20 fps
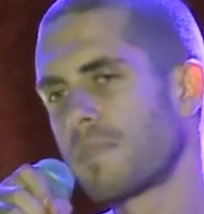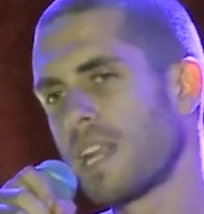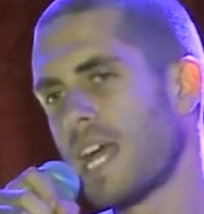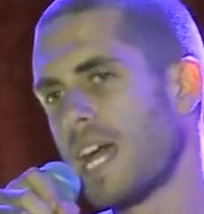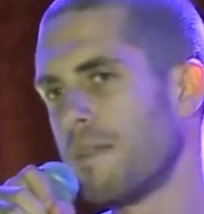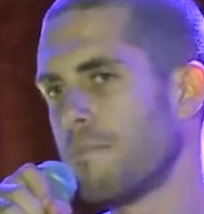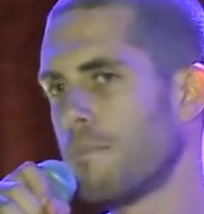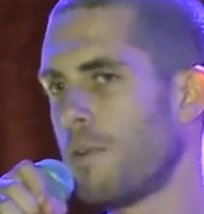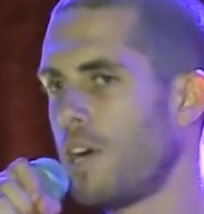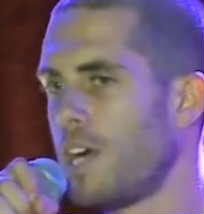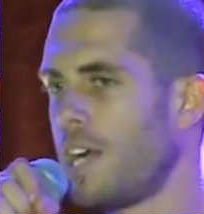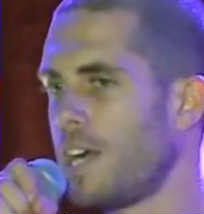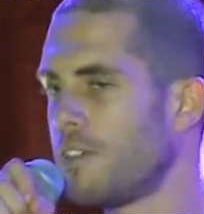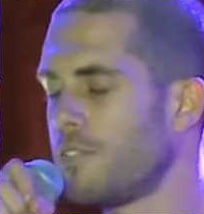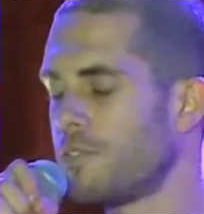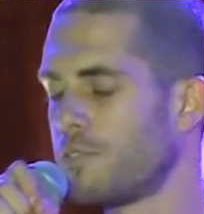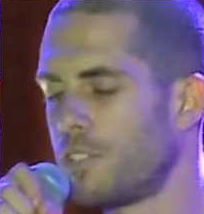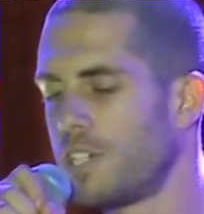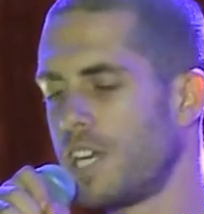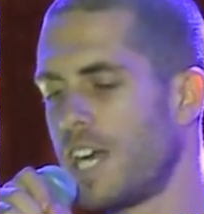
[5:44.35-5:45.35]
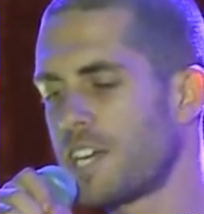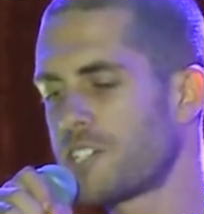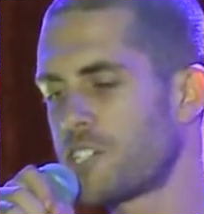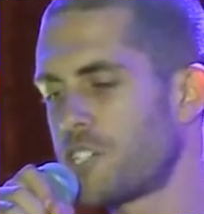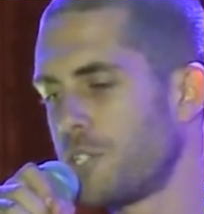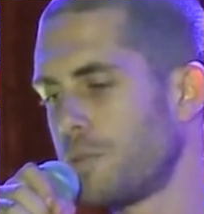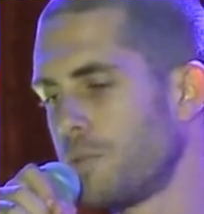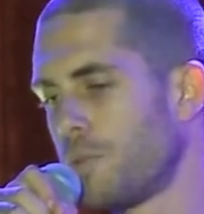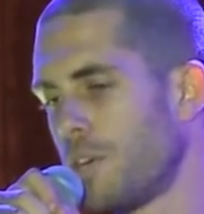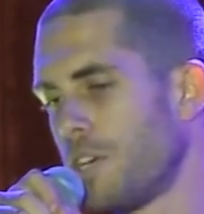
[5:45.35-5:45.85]
and my
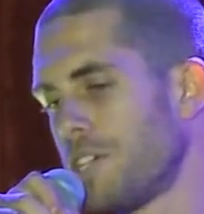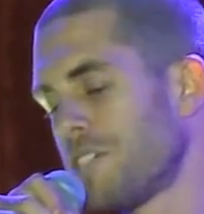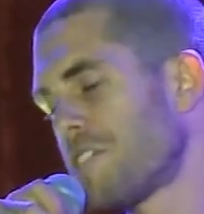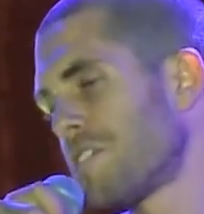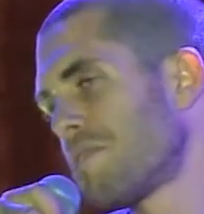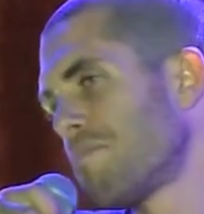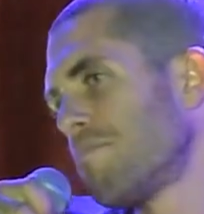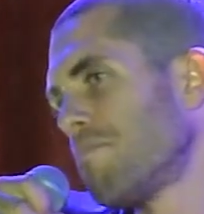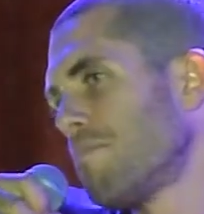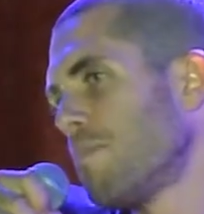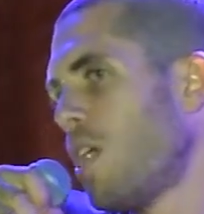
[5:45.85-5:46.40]
reaction was,